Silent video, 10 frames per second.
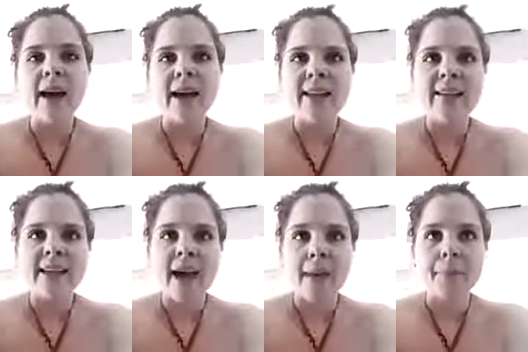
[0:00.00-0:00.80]

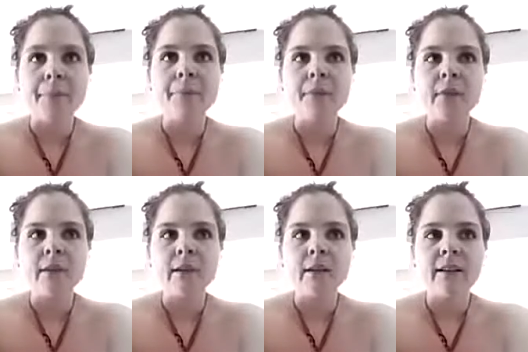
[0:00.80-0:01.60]
And,
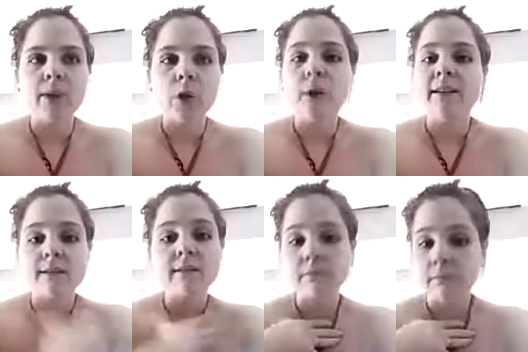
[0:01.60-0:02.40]

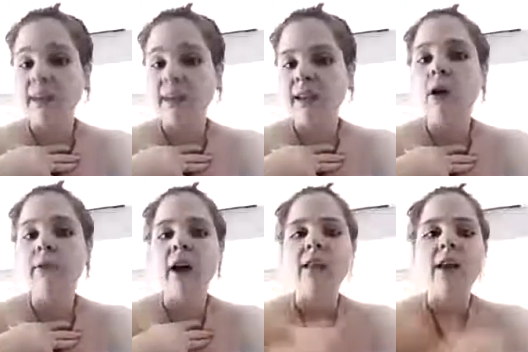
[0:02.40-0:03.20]
as
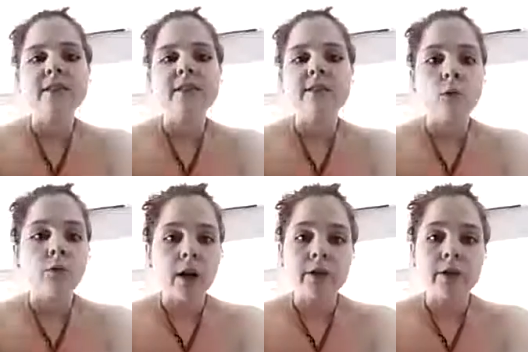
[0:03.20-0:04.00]
myself, I lost
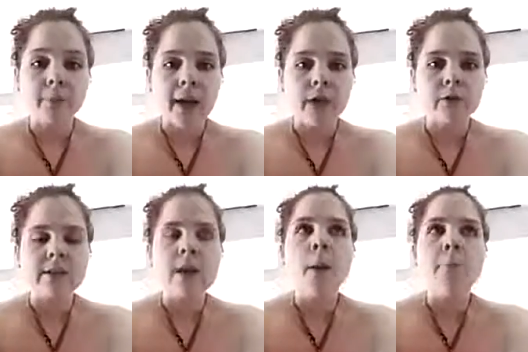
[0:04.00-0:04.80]
over 100
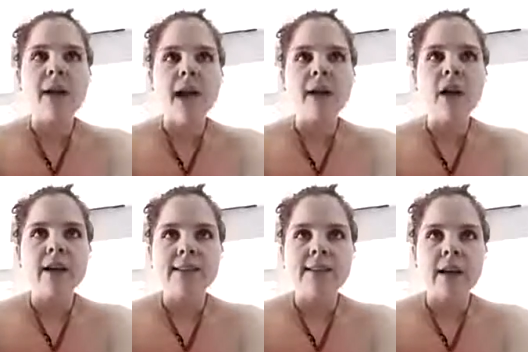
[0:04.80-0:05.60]
pounds, but I
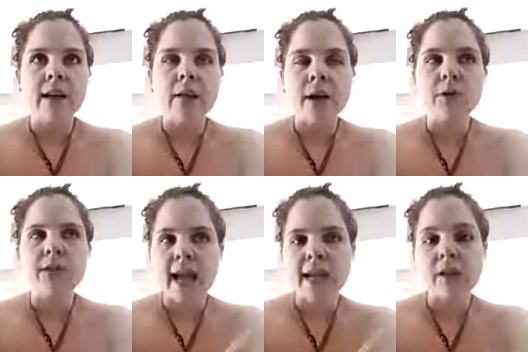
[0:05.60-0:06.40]
lost it about
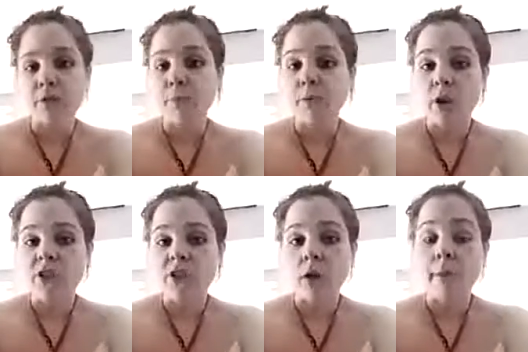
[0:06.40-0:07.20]
10 years before
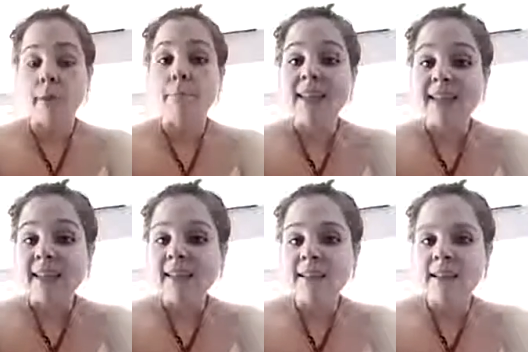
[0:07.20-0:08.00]
I started my
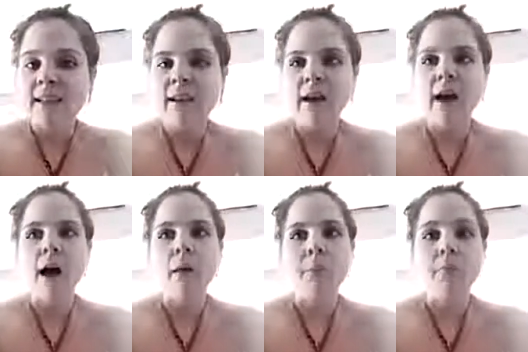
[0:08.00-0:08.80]
business.
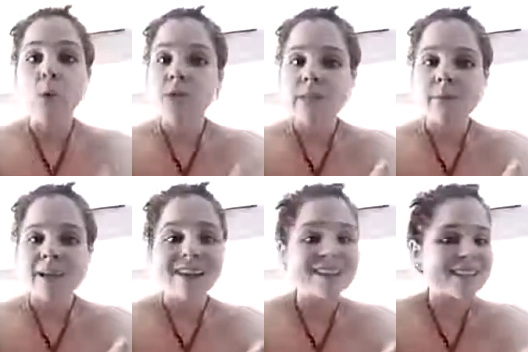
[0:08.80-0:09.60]
Mostly
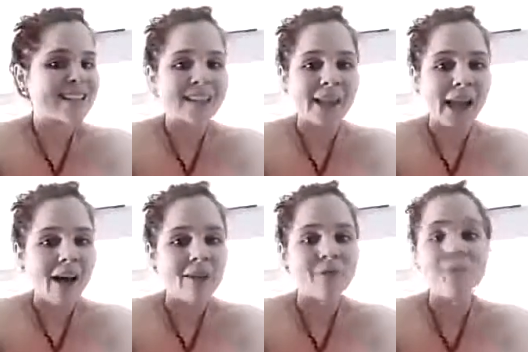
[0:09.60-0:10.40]
because they didn't
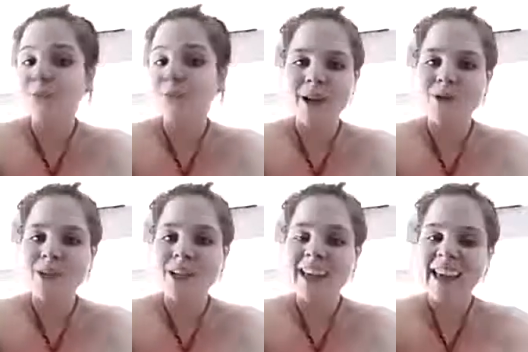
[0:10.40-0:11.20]
have Beachbody
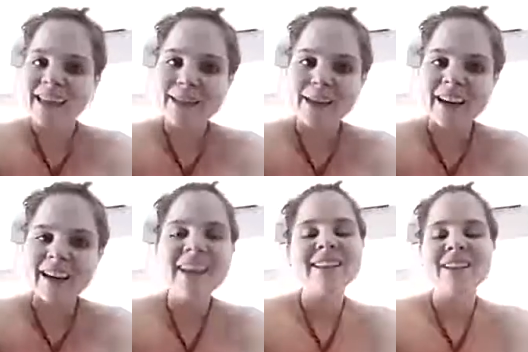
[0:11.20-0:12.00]
coaching in
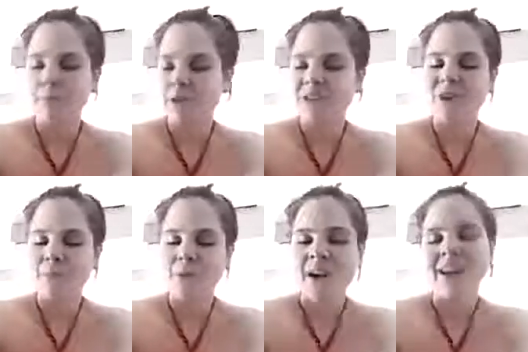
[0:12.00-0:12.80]
Canada up until
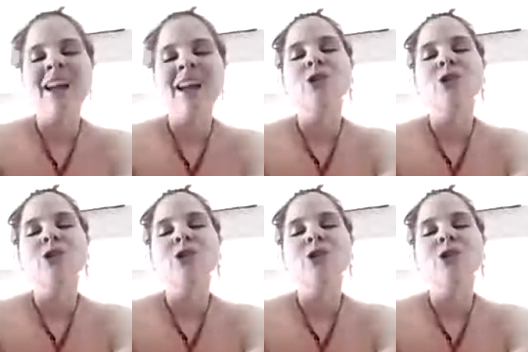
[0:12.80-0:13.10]
that point.